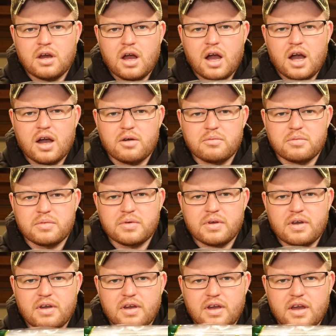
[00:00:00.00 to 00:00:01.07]

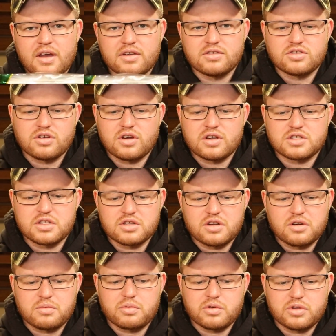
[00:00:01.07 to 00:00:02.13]
and so
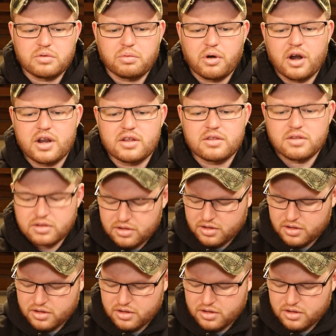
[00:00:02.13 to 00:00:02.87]
they're probably